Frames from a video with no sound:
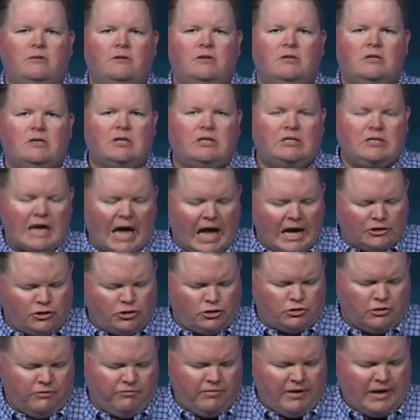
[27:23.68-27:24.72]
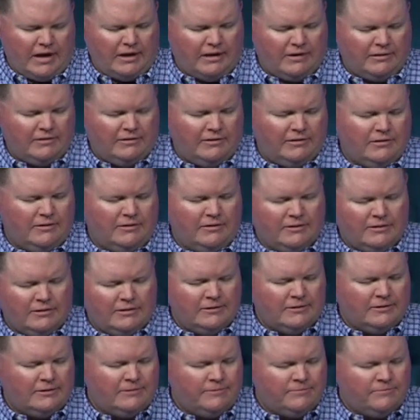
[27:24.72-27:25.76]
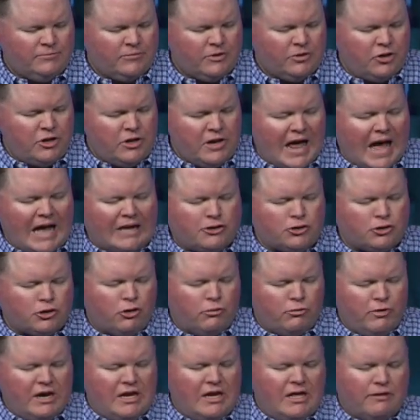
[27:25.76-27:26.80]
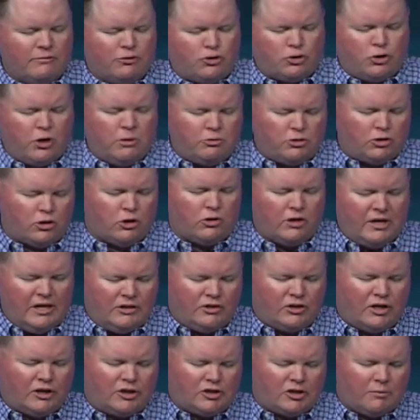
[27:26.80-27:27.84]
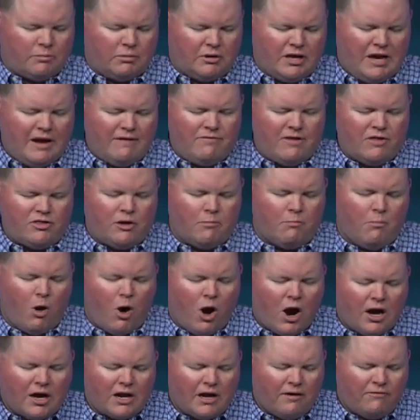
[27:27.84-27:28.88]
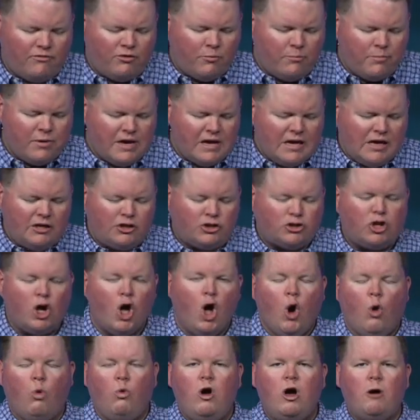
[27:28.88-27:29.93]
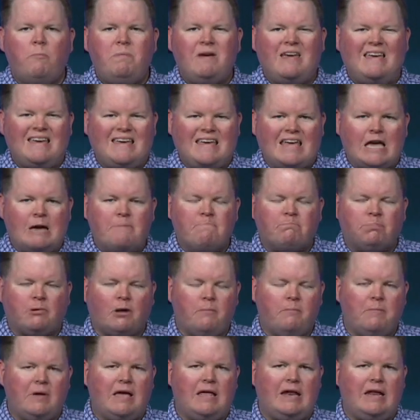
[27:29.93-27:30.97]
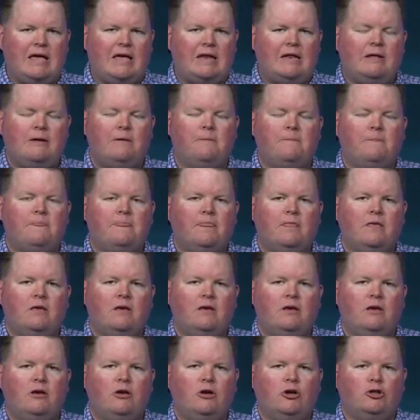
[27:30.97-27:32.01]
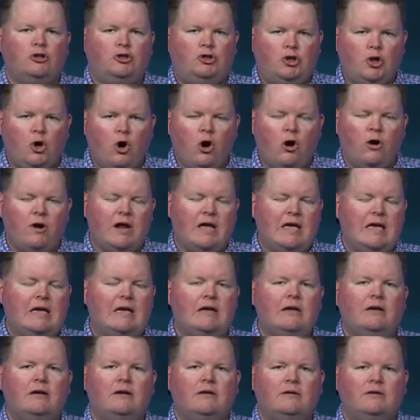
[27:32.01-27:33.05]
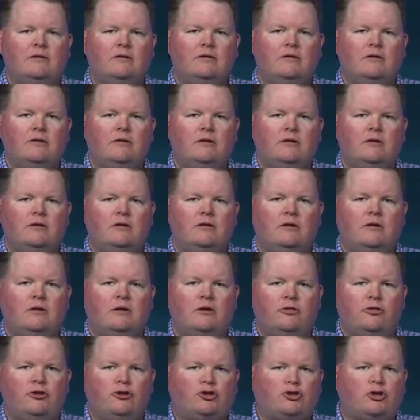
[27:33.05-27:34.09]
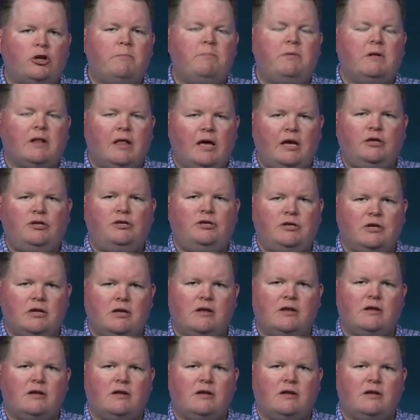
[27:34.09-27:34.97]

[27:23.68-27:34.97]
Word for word: Catastrophe. The natural reading of Scripture leads us to believe that the mark of the beast will be implemented during the tribulation.